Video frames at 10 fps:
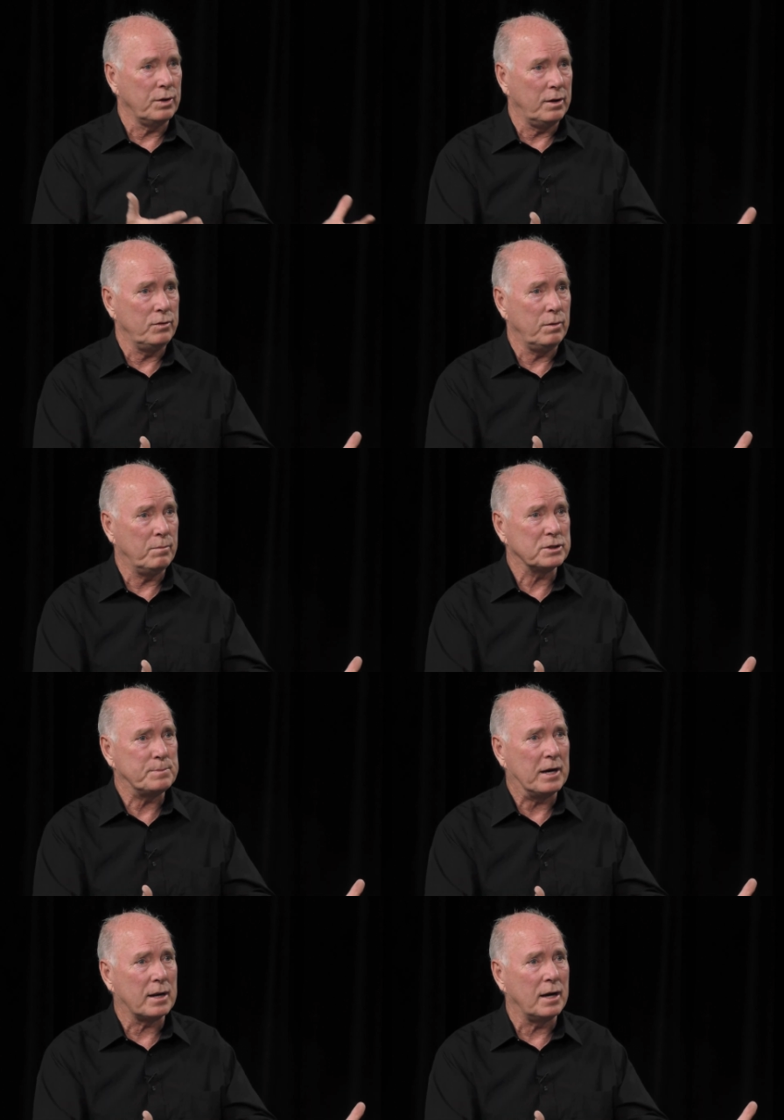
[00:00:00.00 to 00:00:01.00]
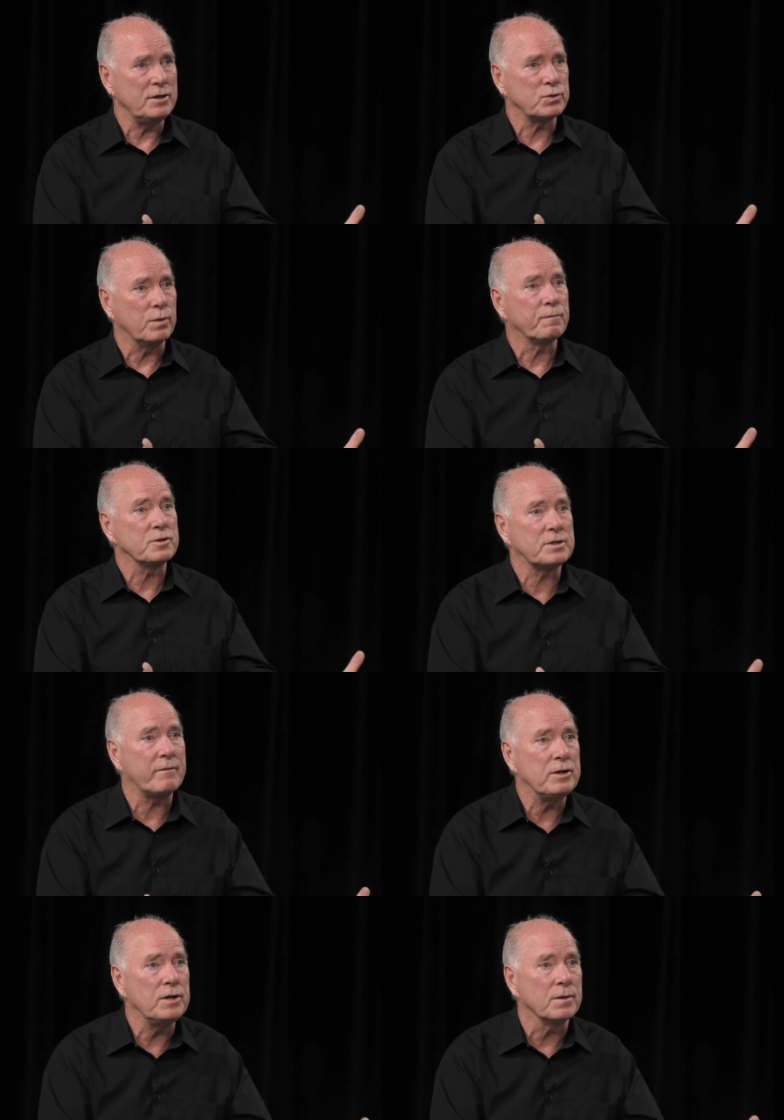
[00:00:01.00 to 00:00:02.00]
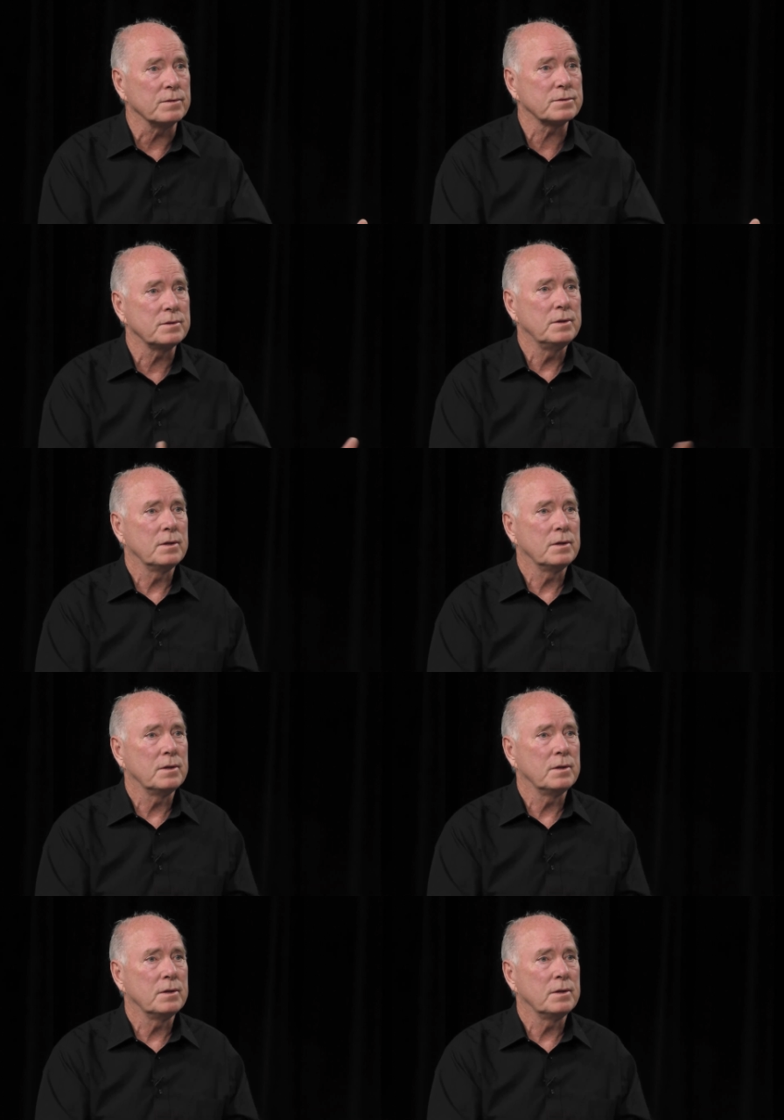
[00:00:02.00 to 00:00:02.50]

and you must be out of high school for seven years.